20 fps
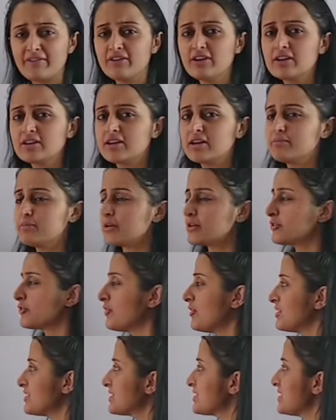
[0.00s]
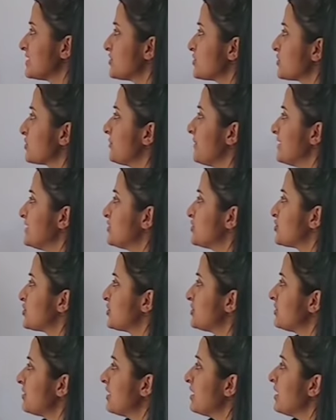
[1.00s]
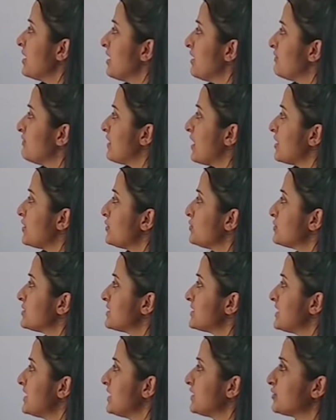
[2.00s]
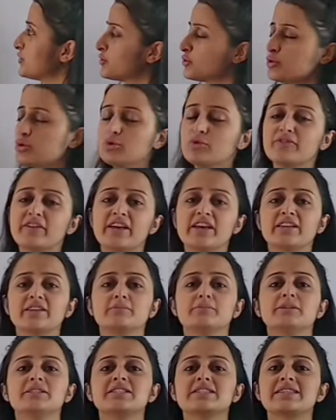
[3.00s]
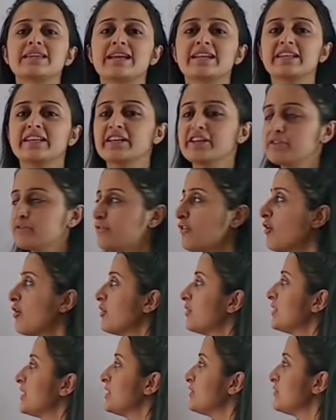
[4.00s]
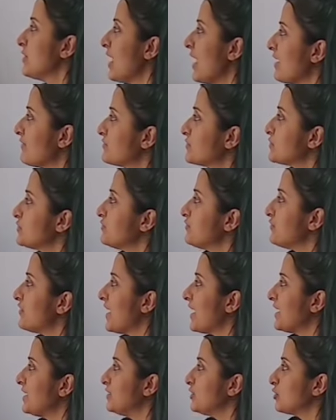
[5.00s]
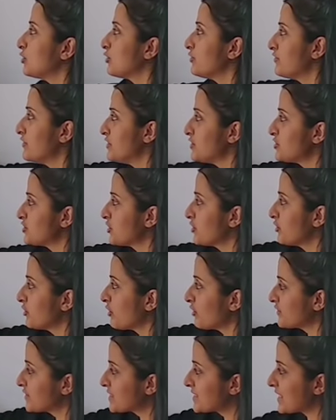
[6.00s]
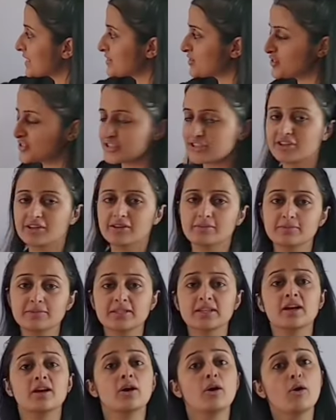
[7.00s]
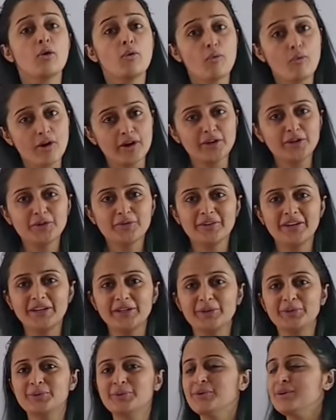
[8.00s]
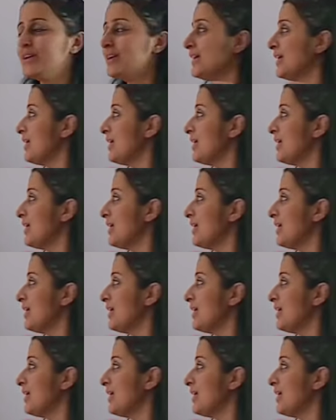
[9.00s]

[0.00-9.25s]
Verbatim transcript: ever come across such question where you see two variables getting involved and you have to find the coefficient of such terms, what do we do?